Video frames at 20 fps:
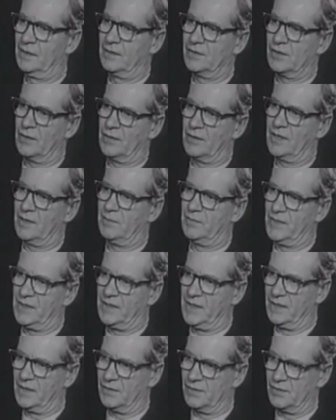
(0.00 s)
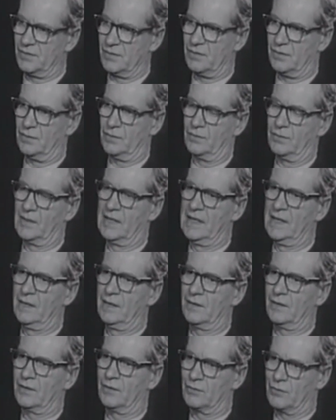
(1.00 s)
so that he begins to
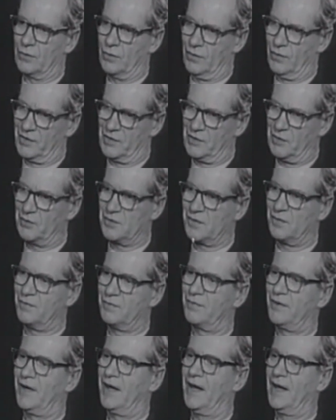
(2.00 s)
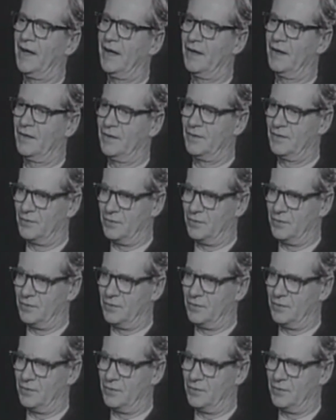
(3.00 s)
control the use of fire,